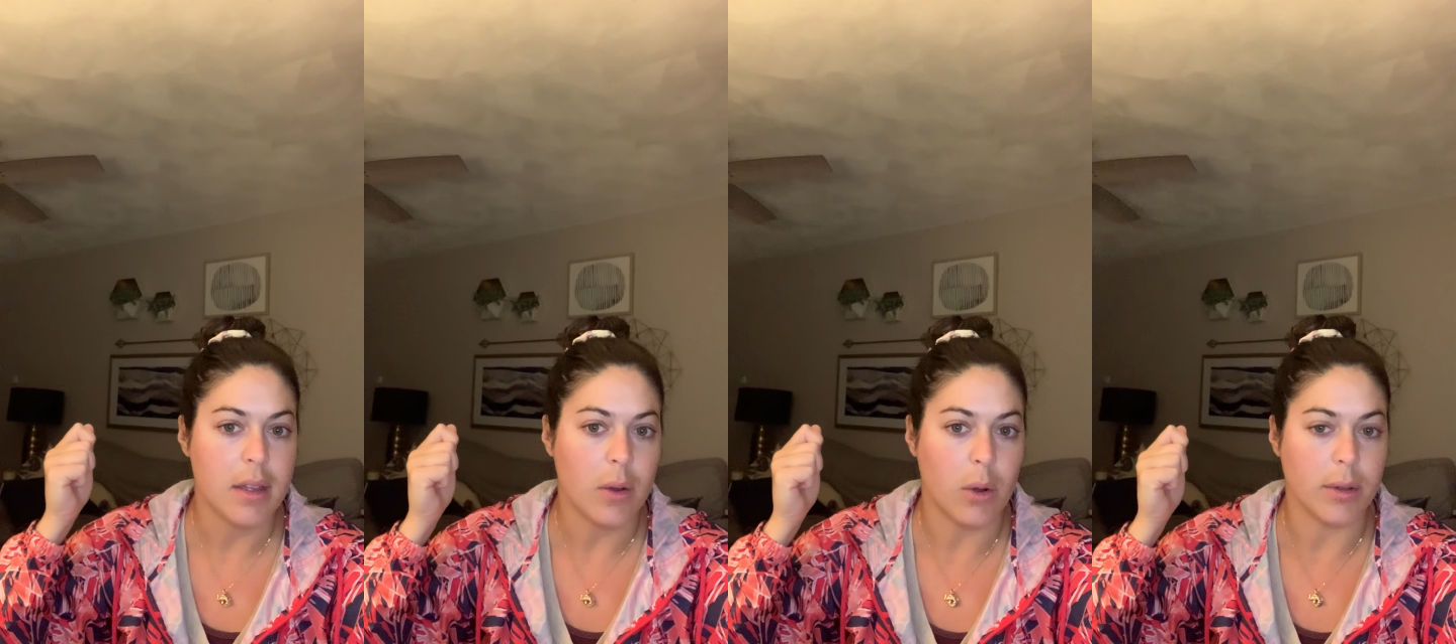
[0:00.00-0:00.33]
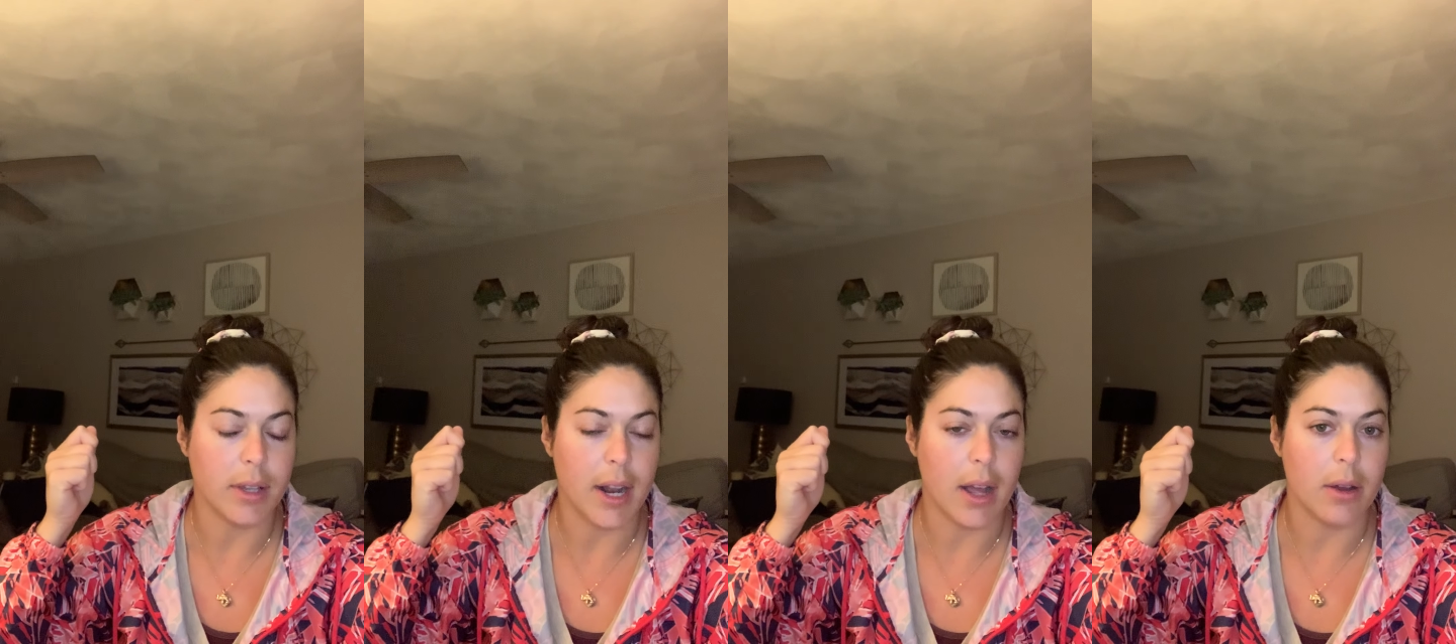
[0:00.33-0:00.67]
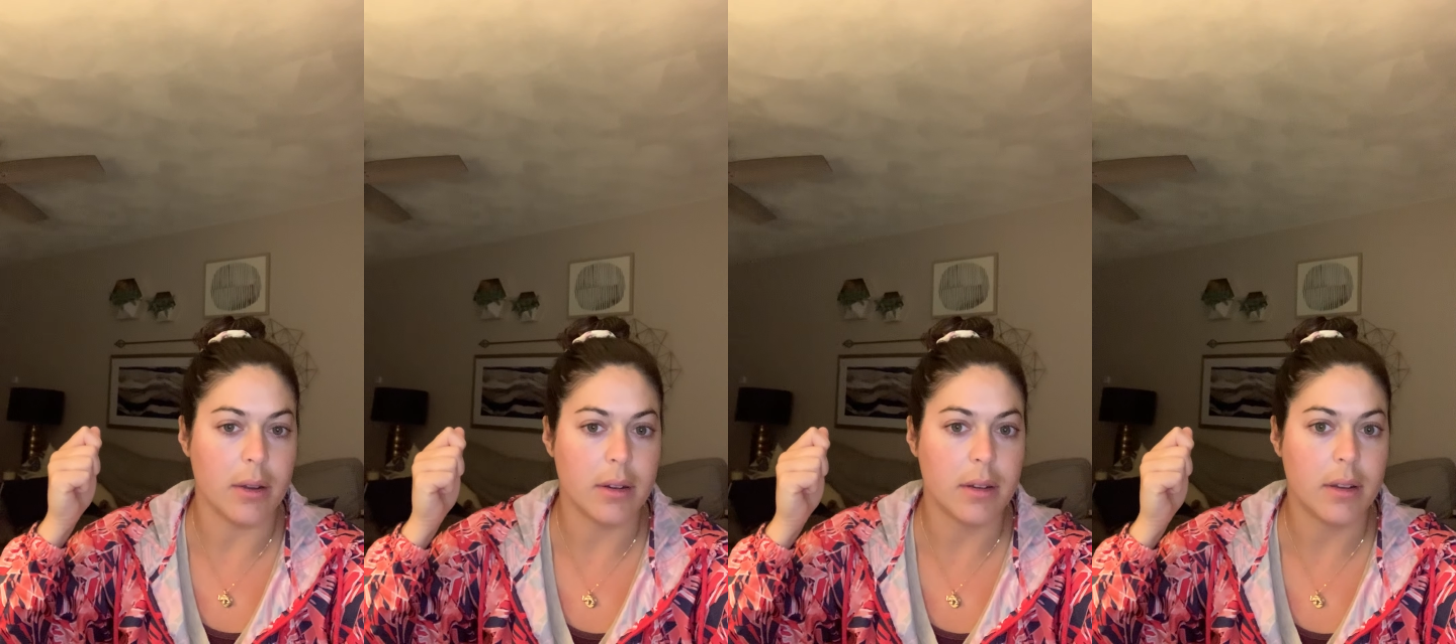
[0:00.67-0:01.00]
hold it
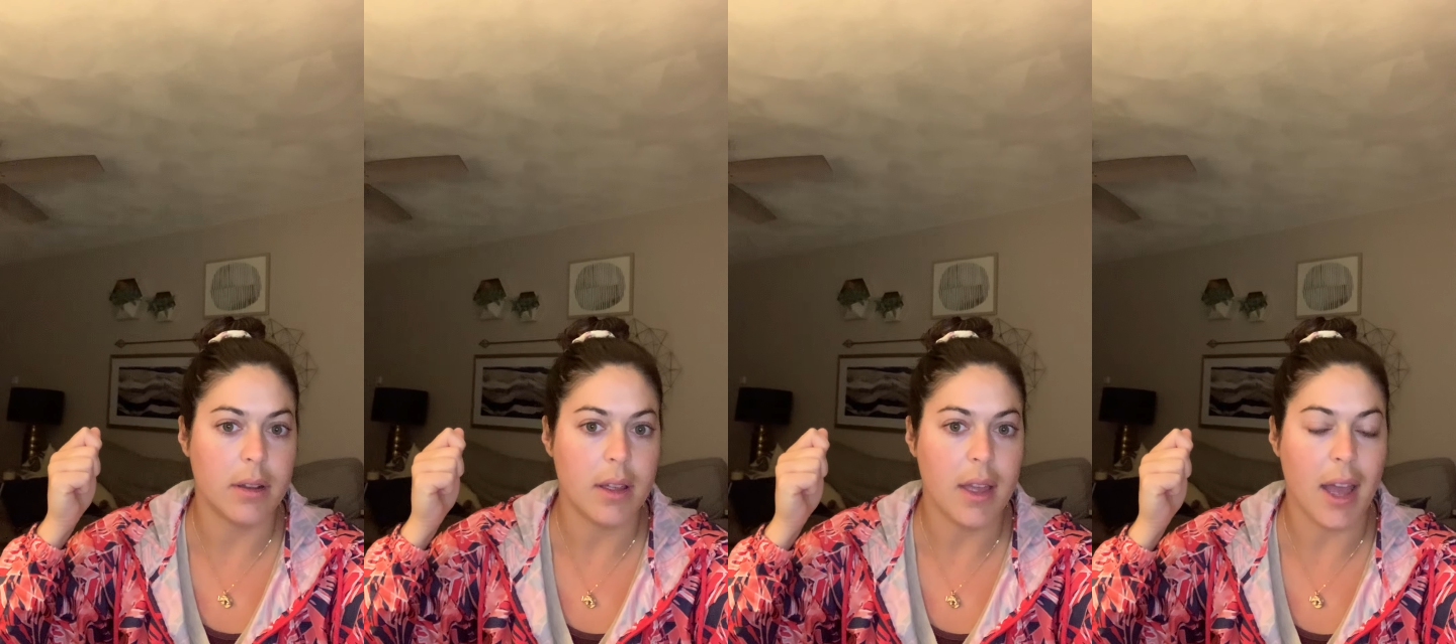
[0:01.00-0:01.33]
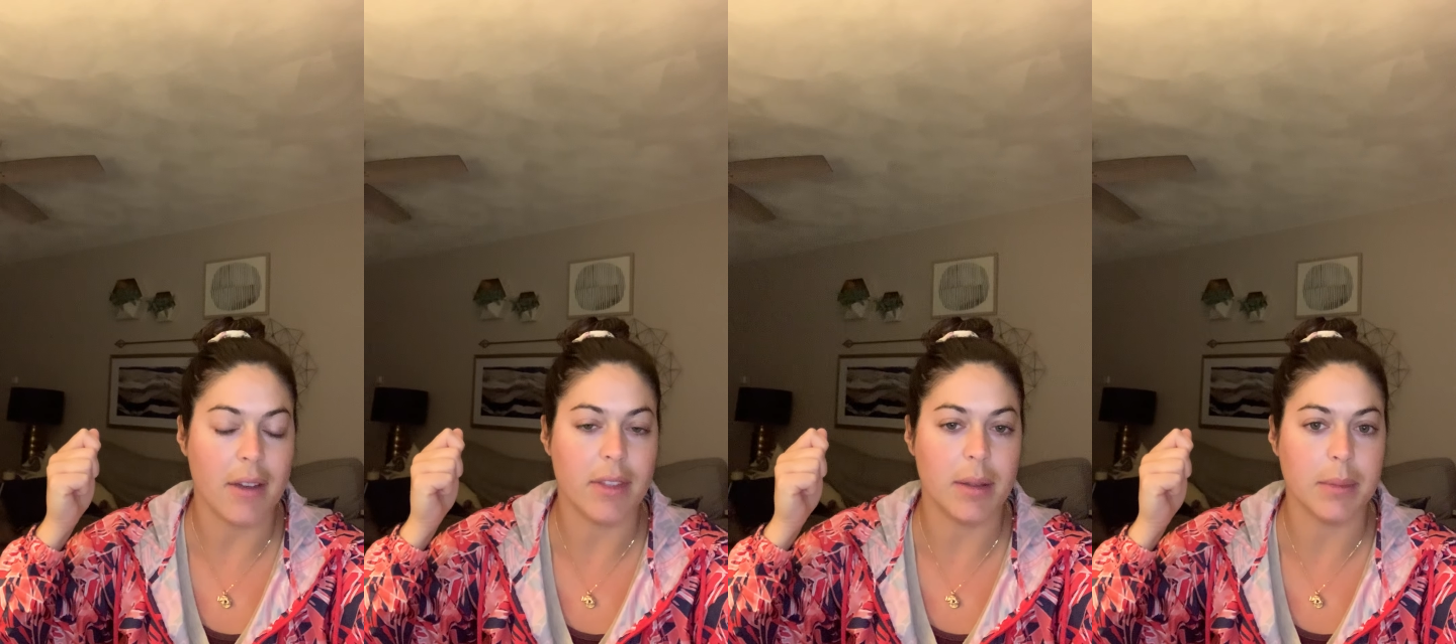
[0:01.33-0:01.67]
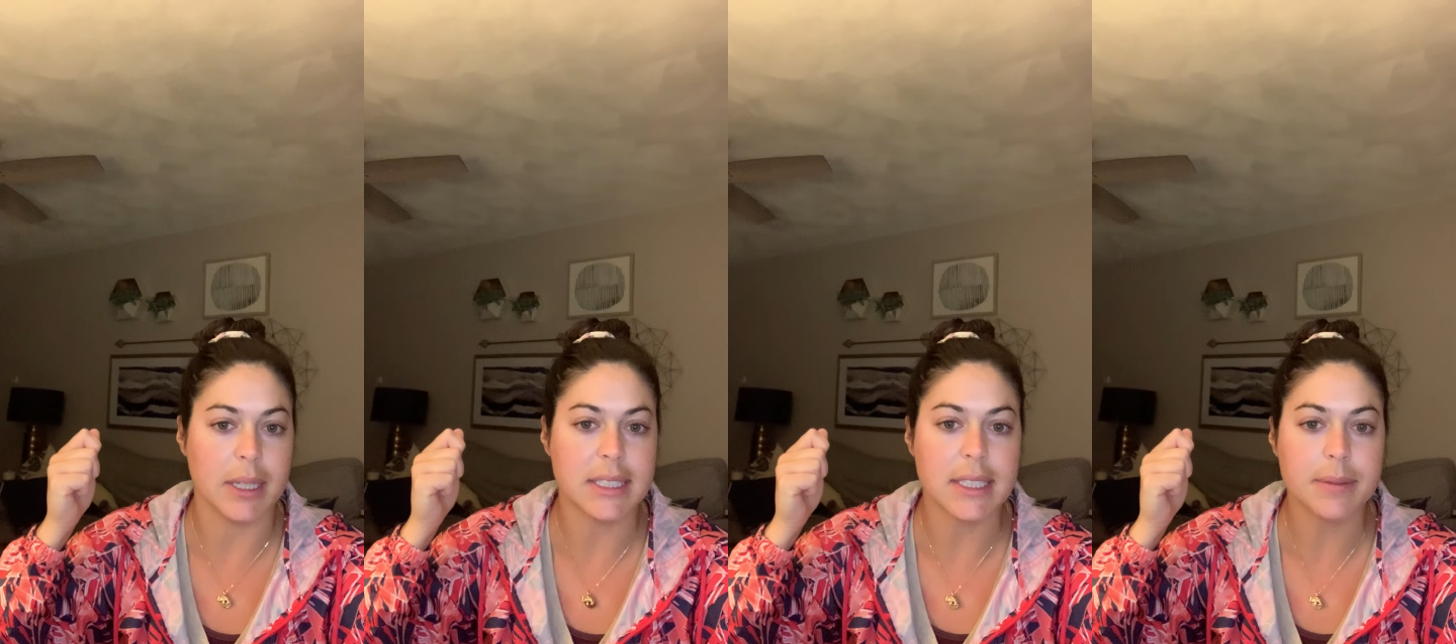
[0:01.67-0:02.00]
out, have them
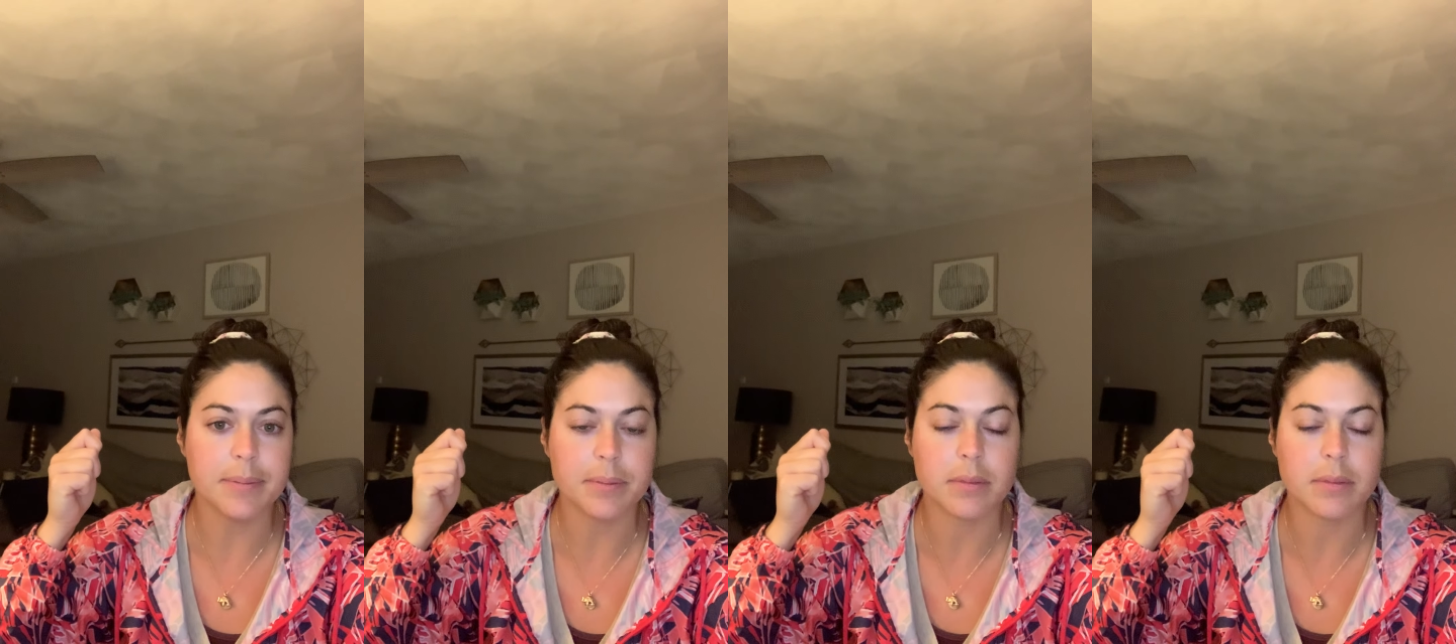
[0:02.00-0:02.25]
listen.